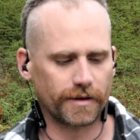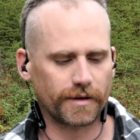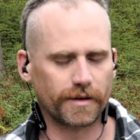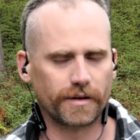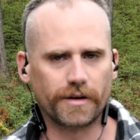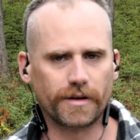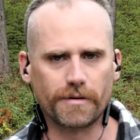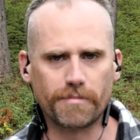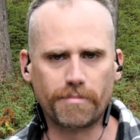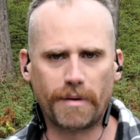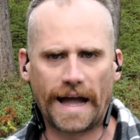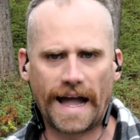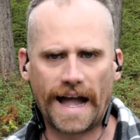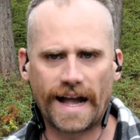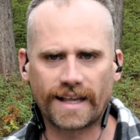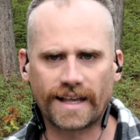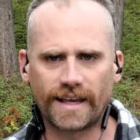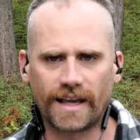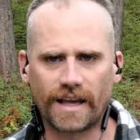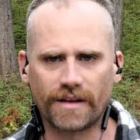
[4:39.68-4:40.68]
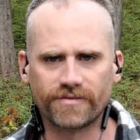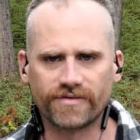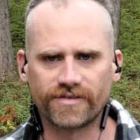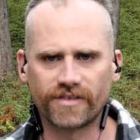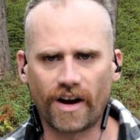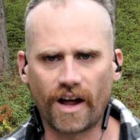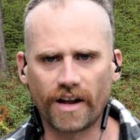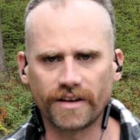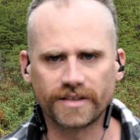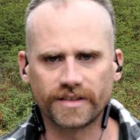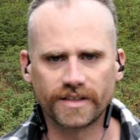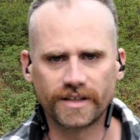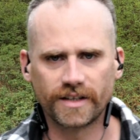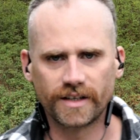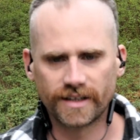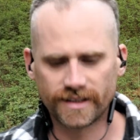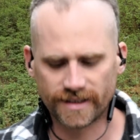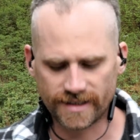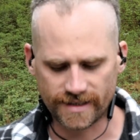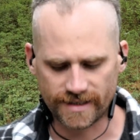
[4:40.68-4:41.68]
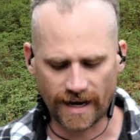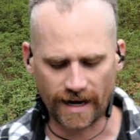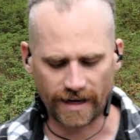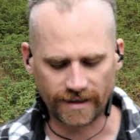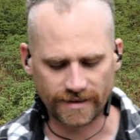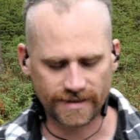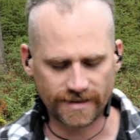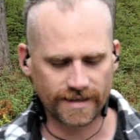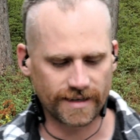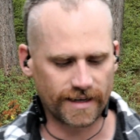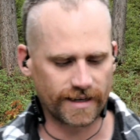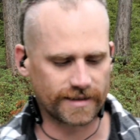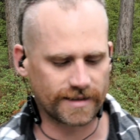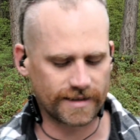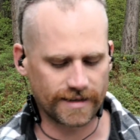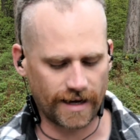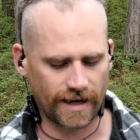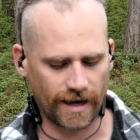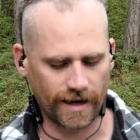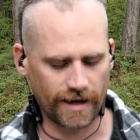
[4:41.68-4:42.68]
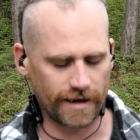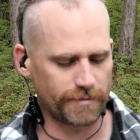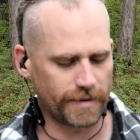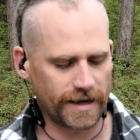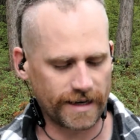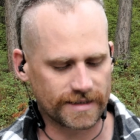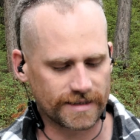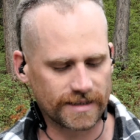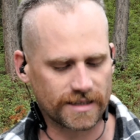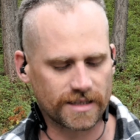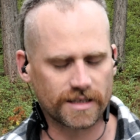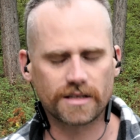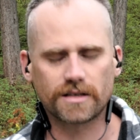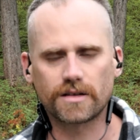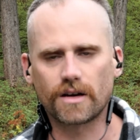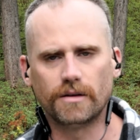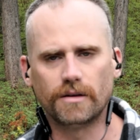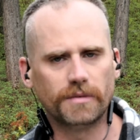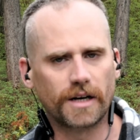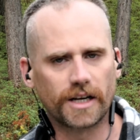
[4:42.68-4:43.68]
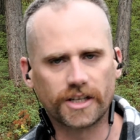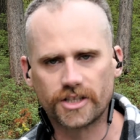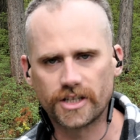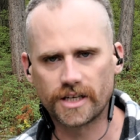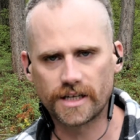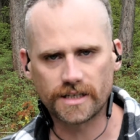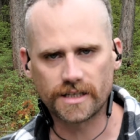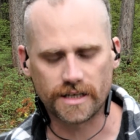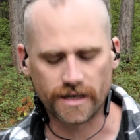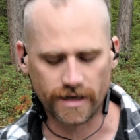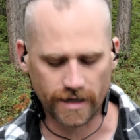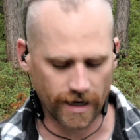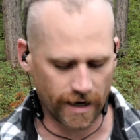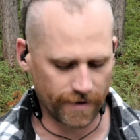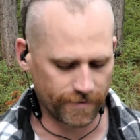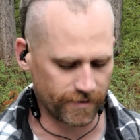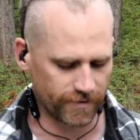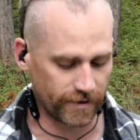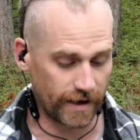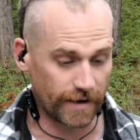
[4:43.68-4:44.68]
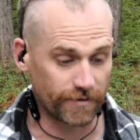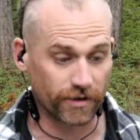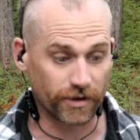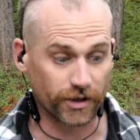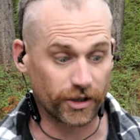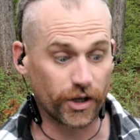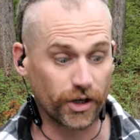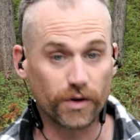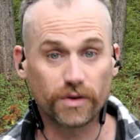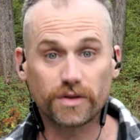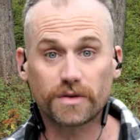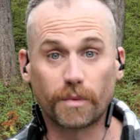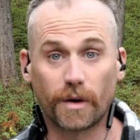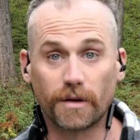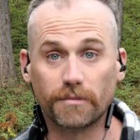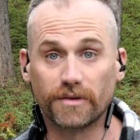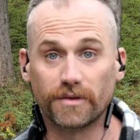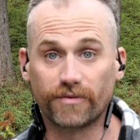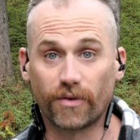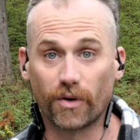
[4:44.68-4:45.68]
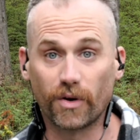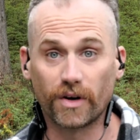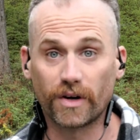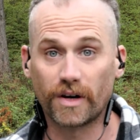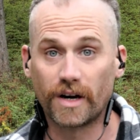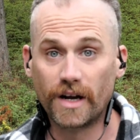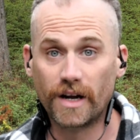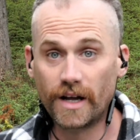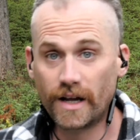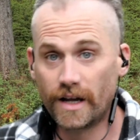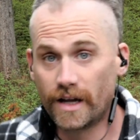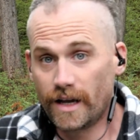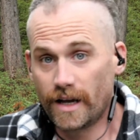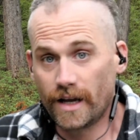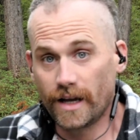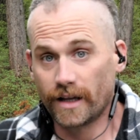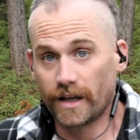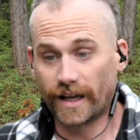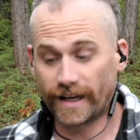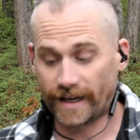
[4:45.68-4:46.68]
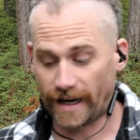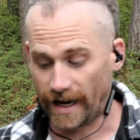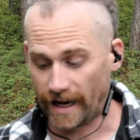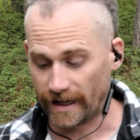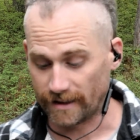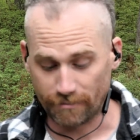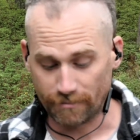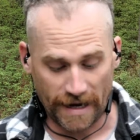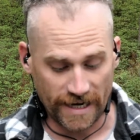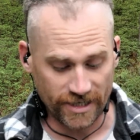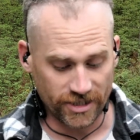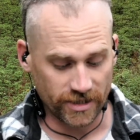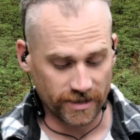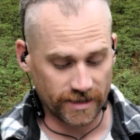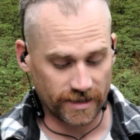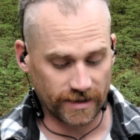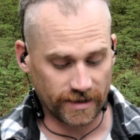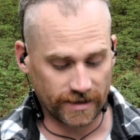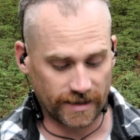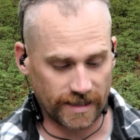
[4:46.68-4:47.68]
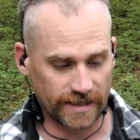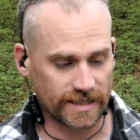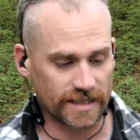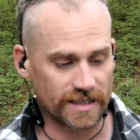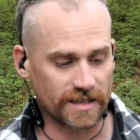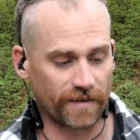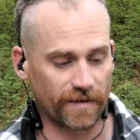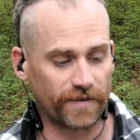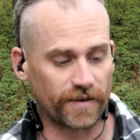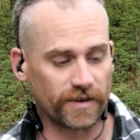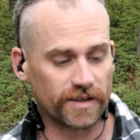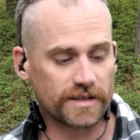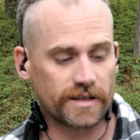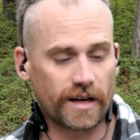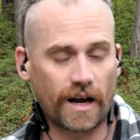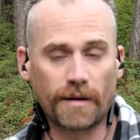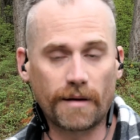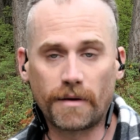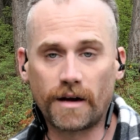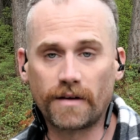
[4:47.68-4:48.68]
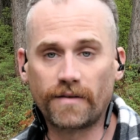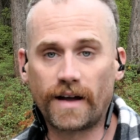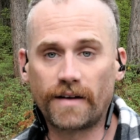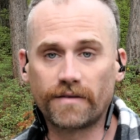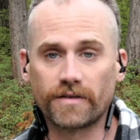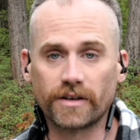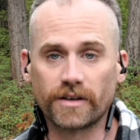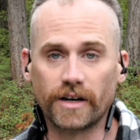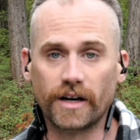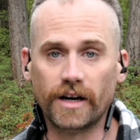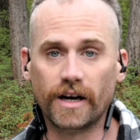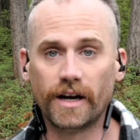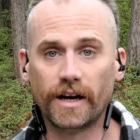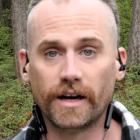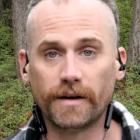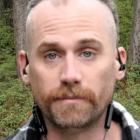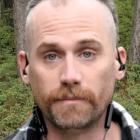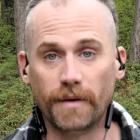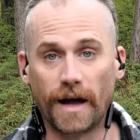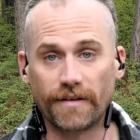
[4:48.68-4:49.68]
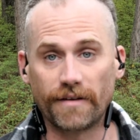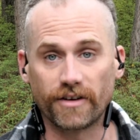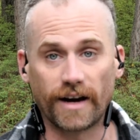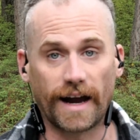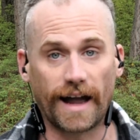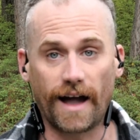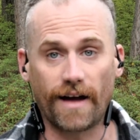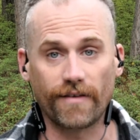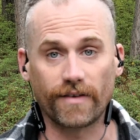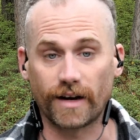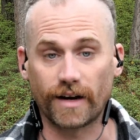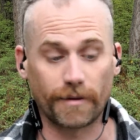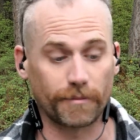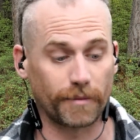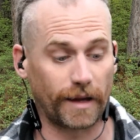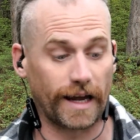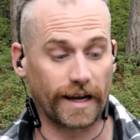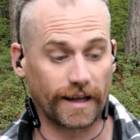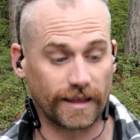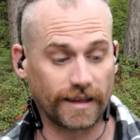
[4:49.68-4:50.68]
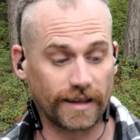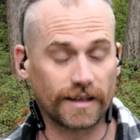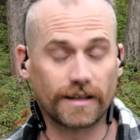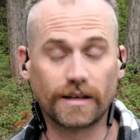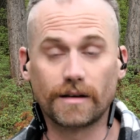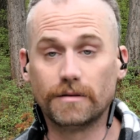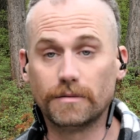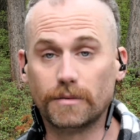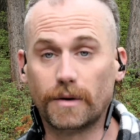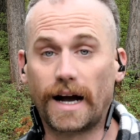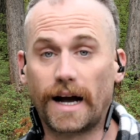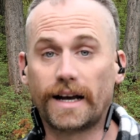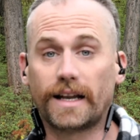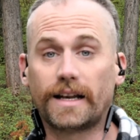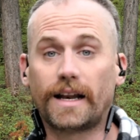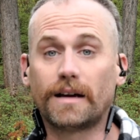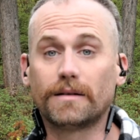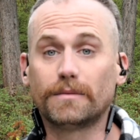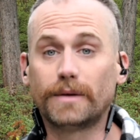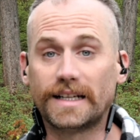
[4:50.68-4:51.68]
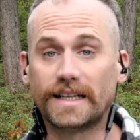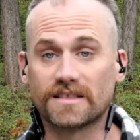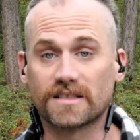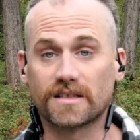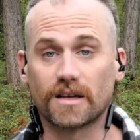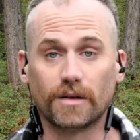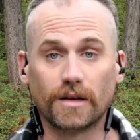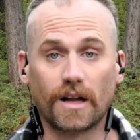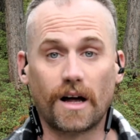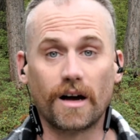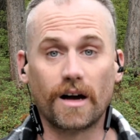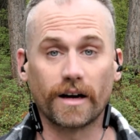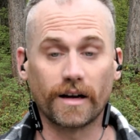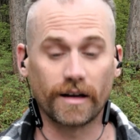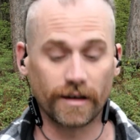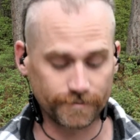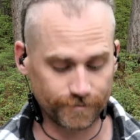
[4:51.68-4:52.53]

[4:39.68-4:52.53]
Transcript: your back and front sights. It makes it so much easier. I've never used one before, like I had mentioned, and this is the first time I've ever have, and I'm like thinking, why did I wait so long